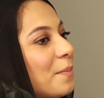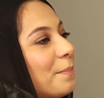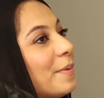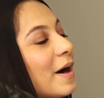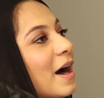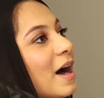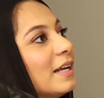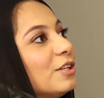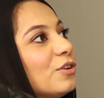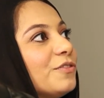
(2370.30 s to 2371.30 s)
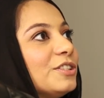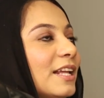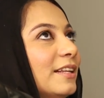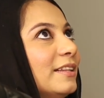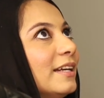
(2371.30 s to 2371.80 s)
But, if there's
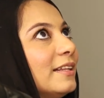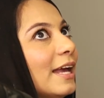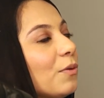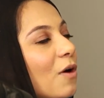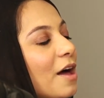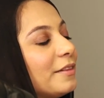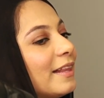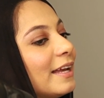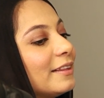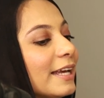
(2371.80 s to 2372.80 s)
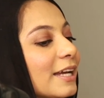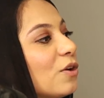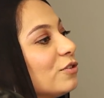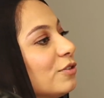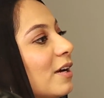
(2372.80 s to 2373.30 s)
anything they want, like, they can
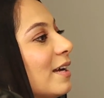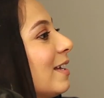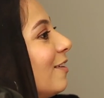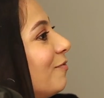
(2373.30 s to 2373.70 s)
also give